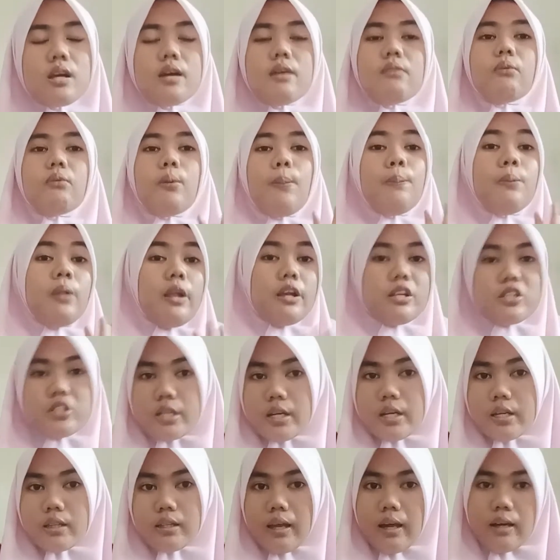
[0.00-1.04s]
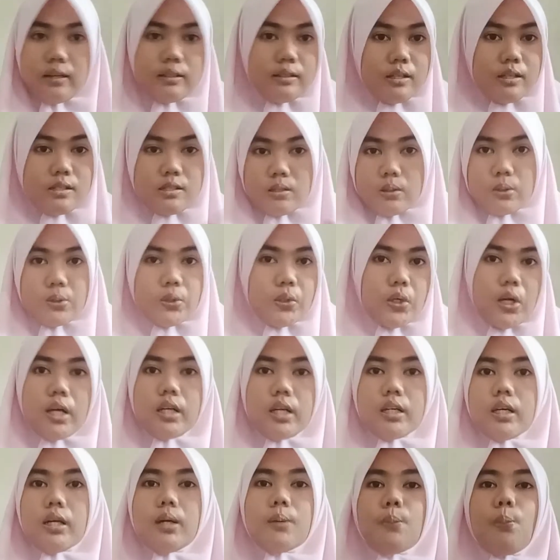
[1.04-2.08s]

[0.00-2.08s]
reflection, and abstract.